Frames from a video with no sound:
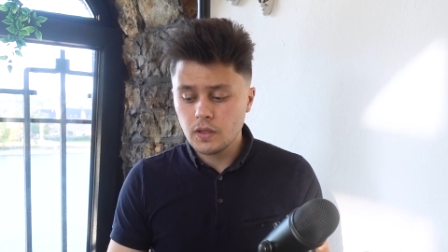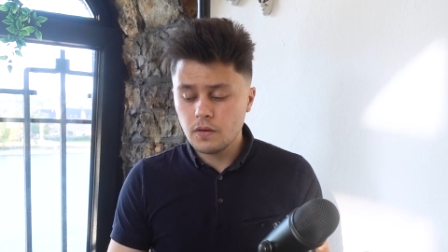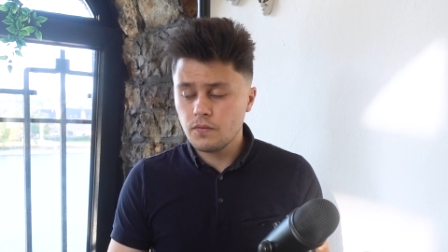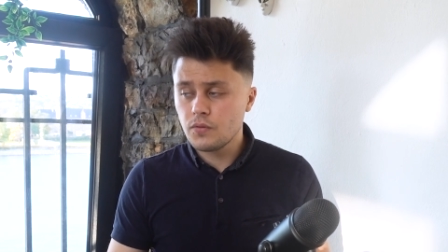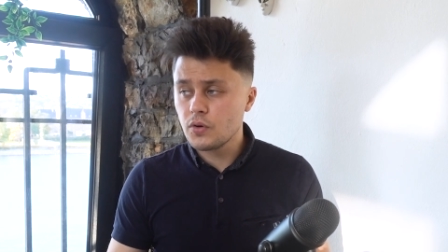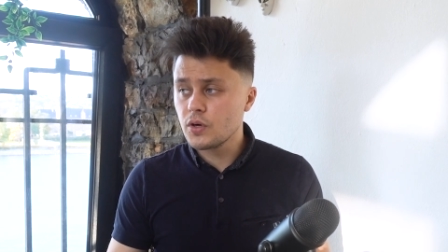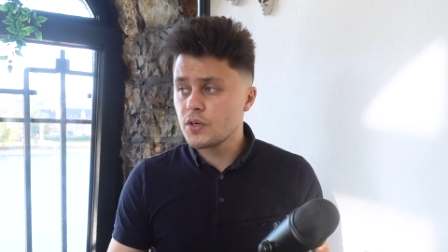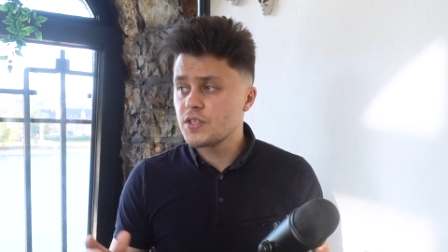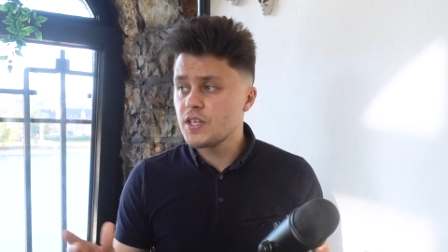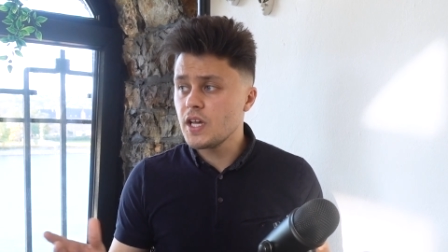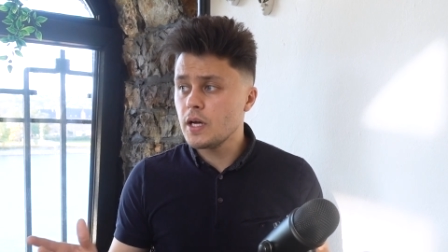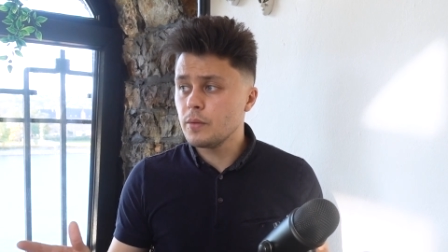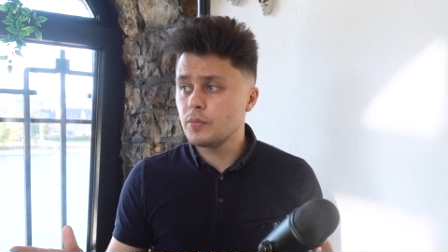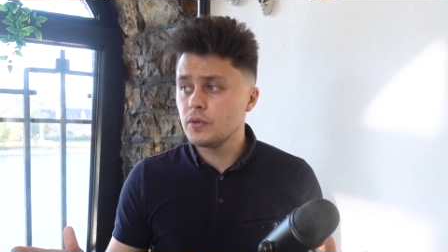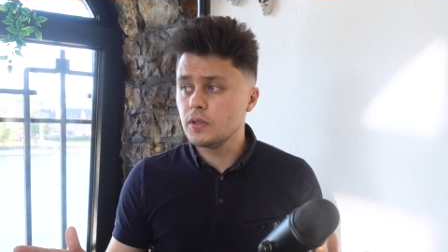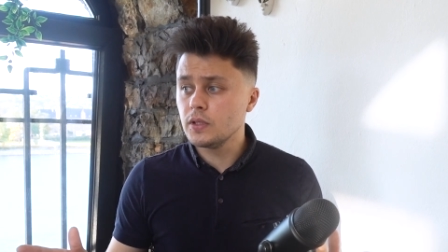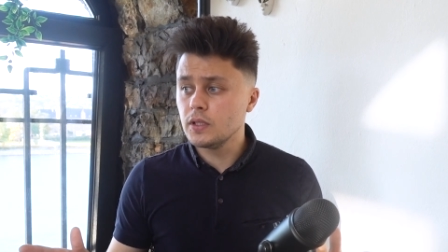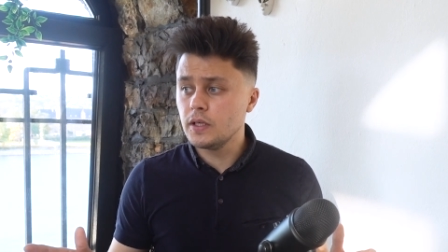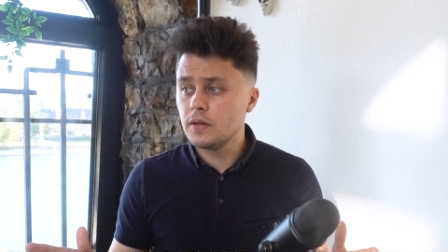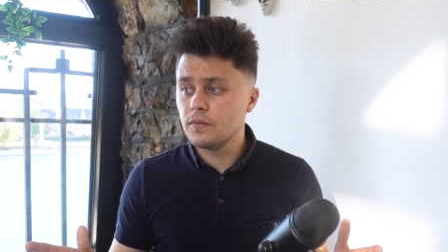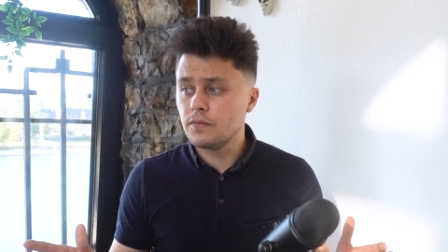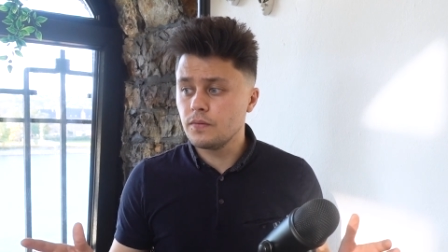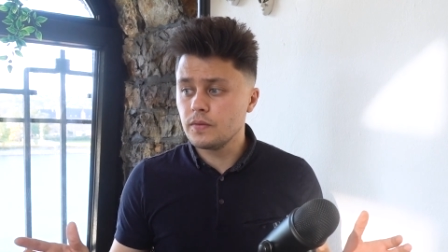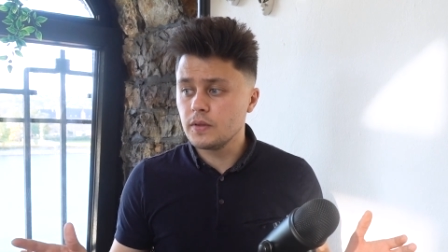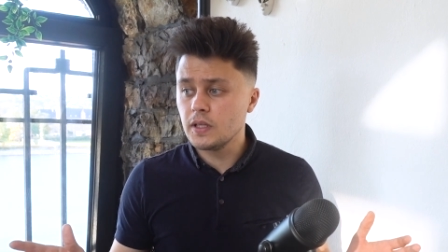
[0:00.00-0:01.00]
For example,
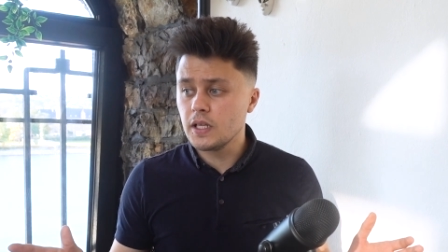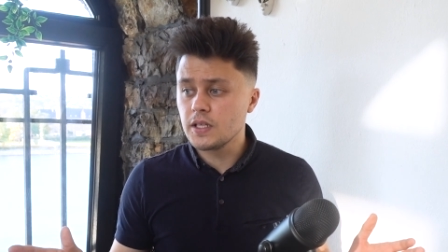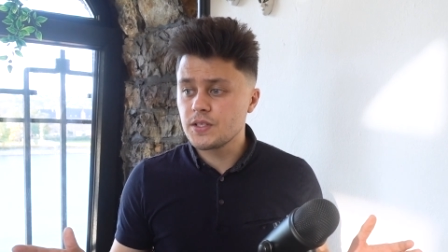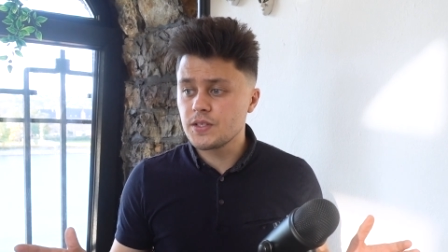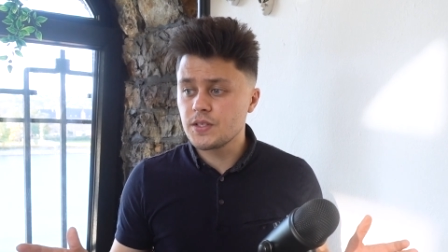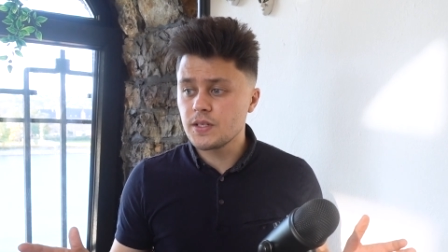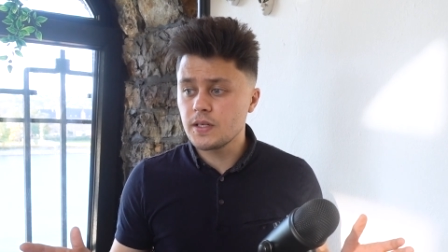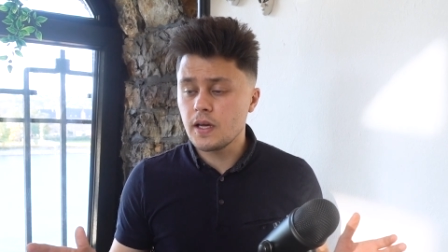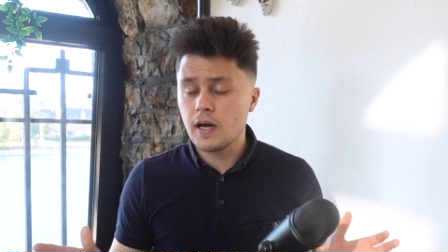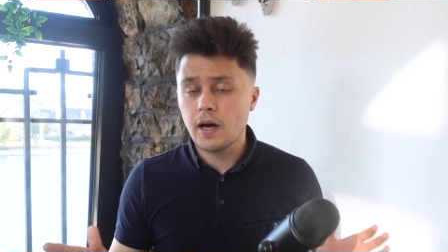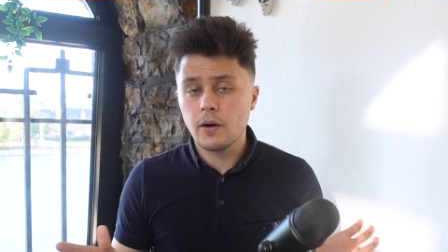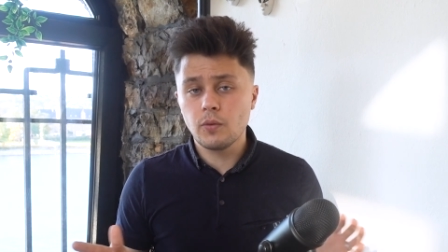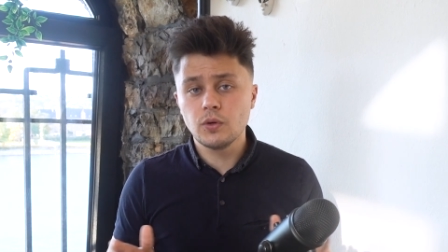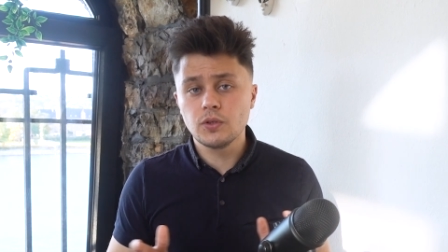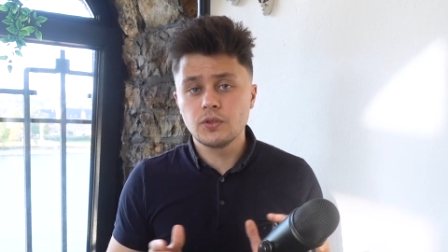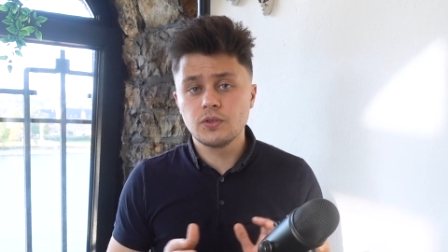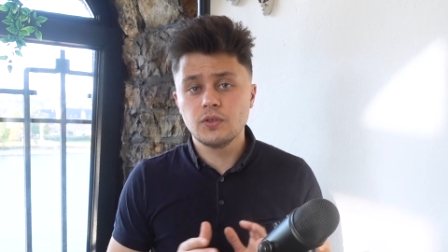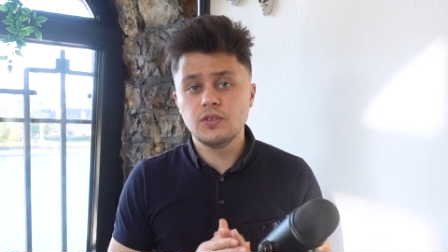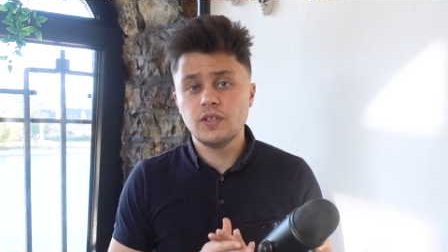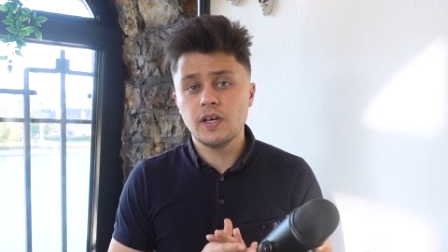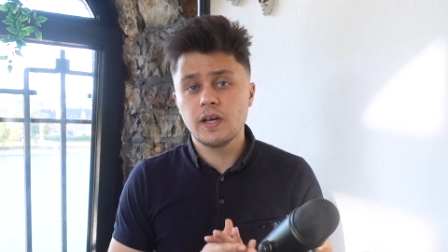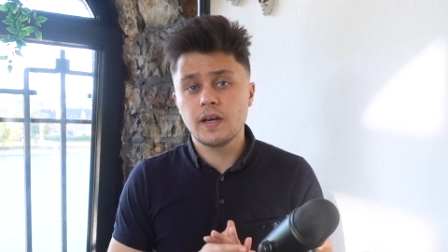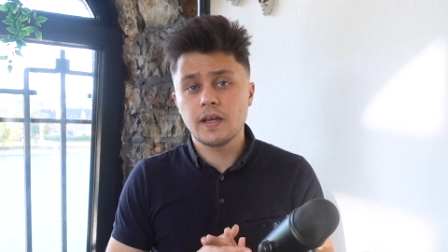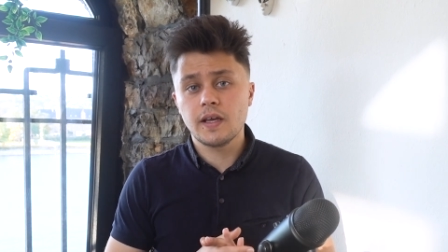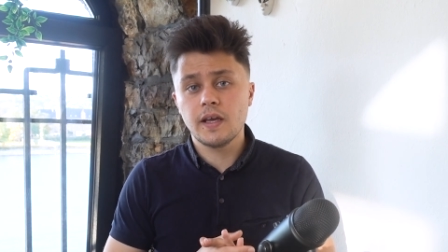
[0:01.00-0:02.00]
if let's say I want to
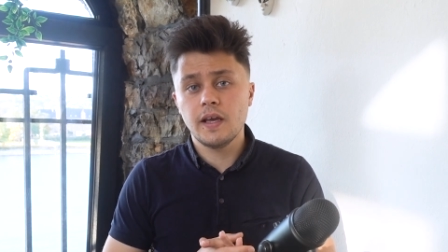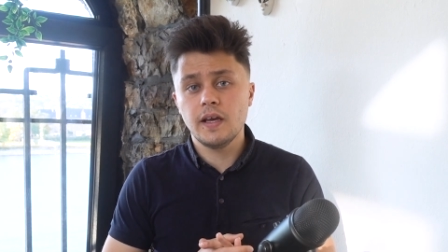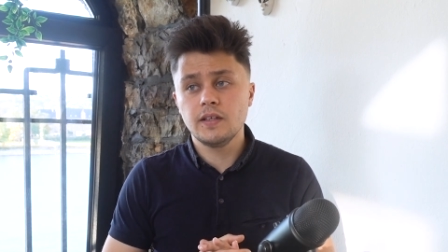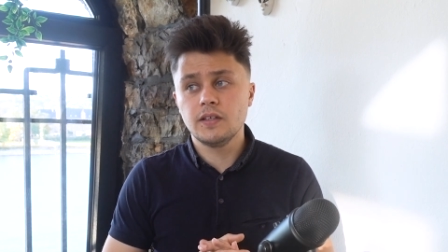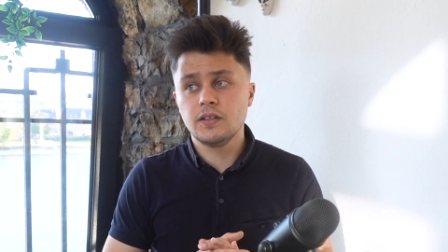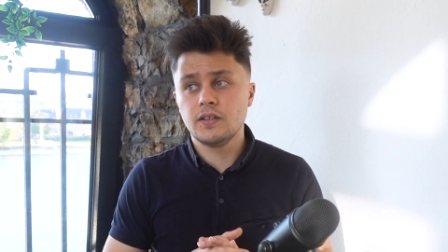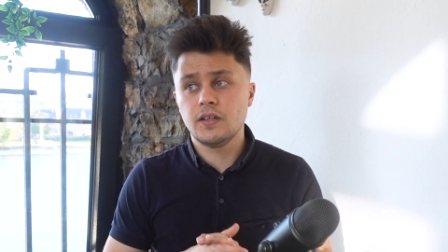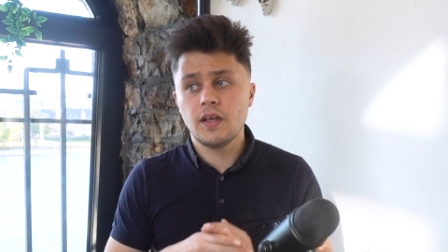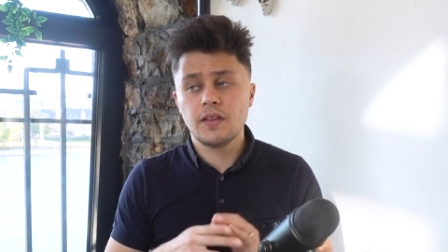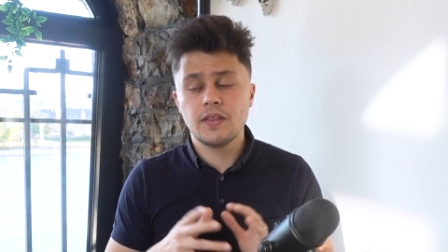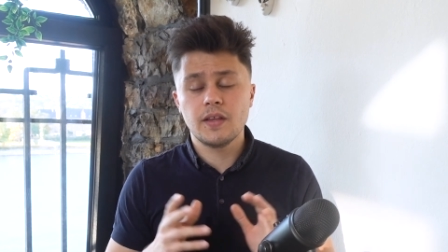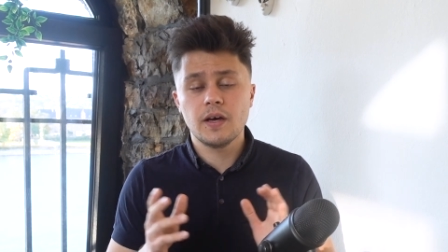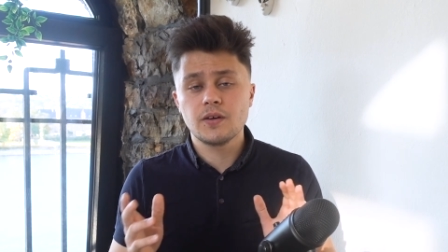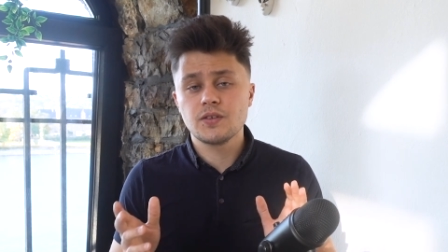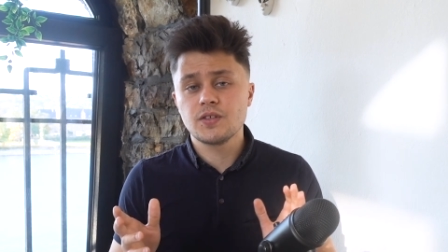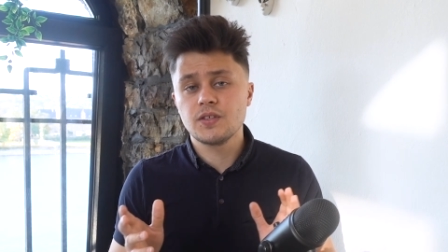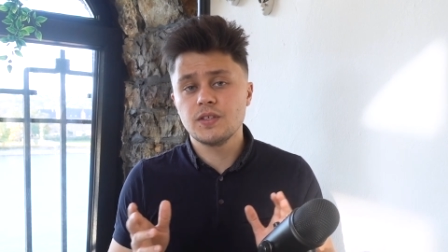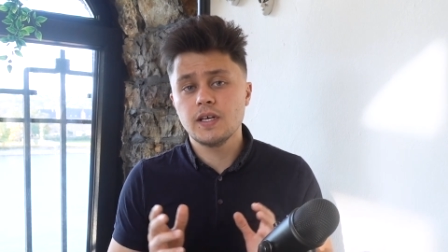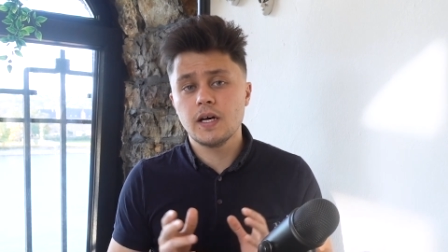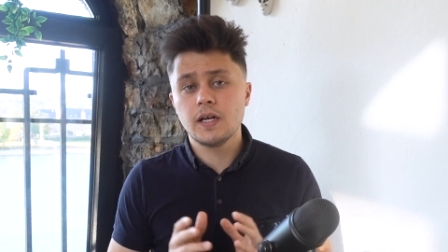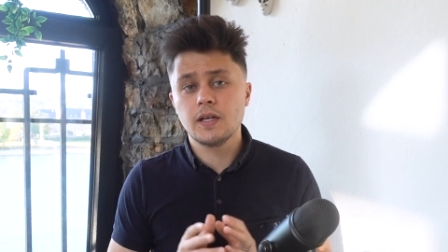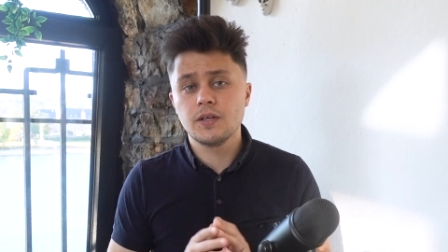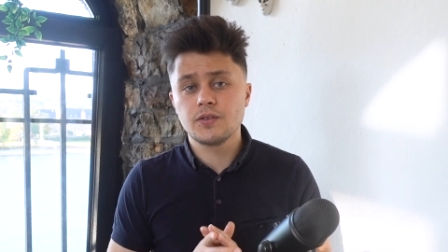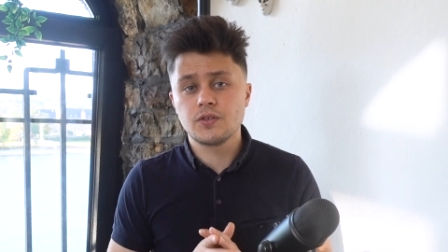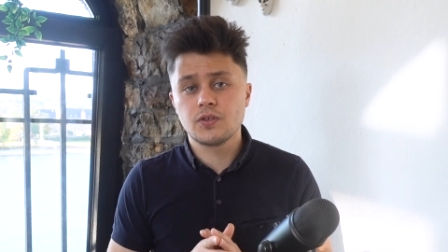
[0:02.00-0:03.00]
dedicate
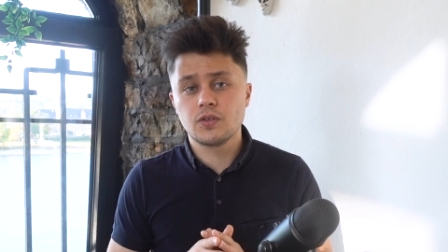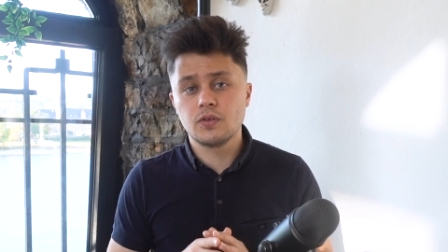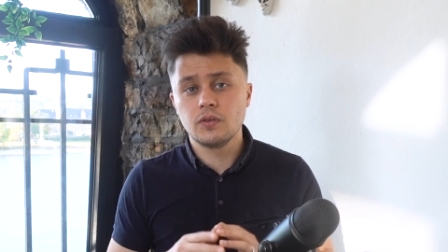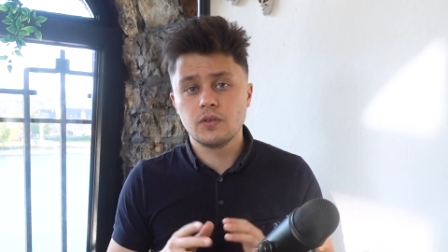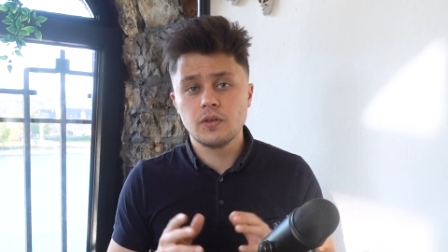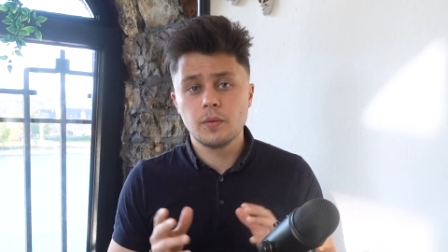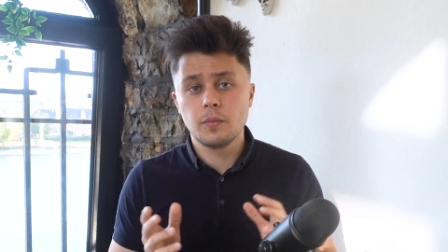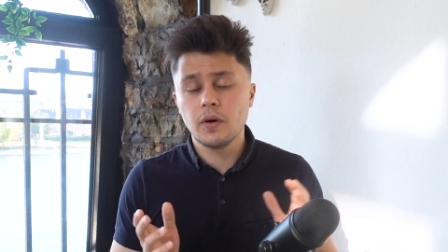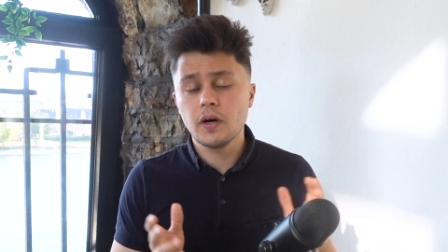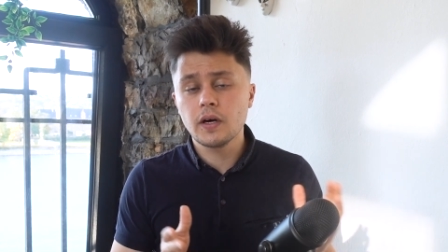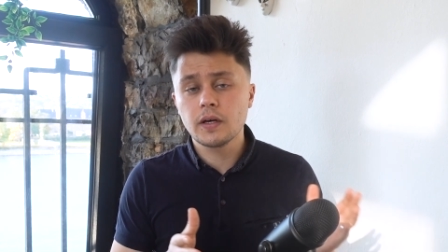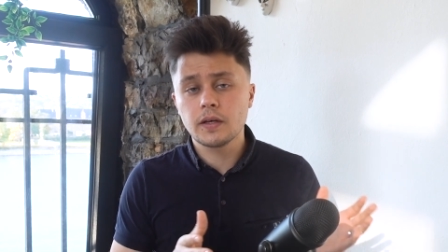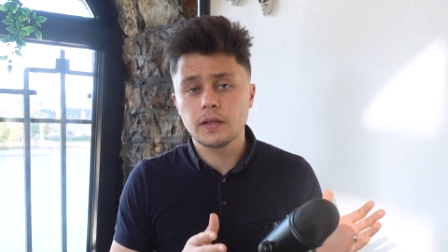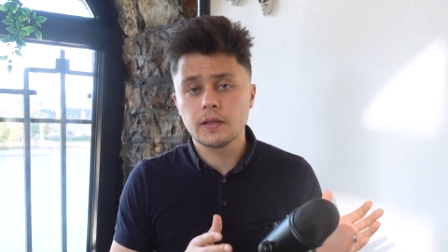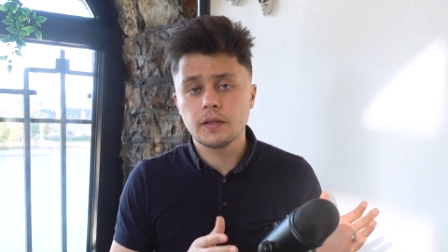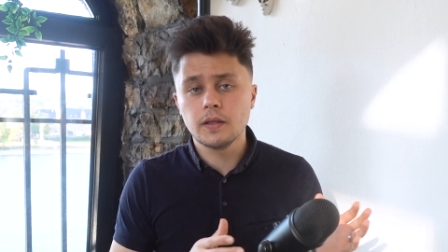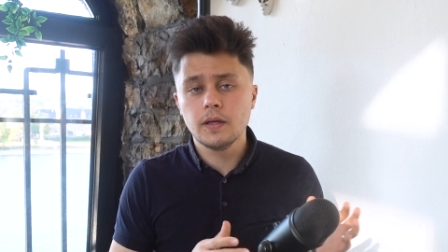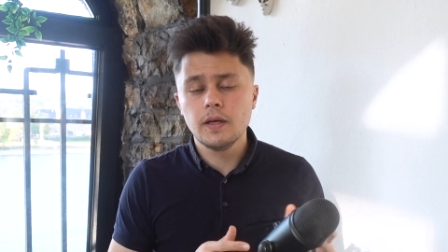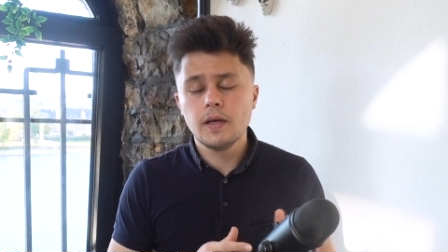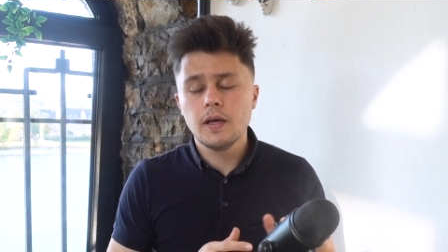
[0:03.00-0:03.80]
$10,000 to the bucket.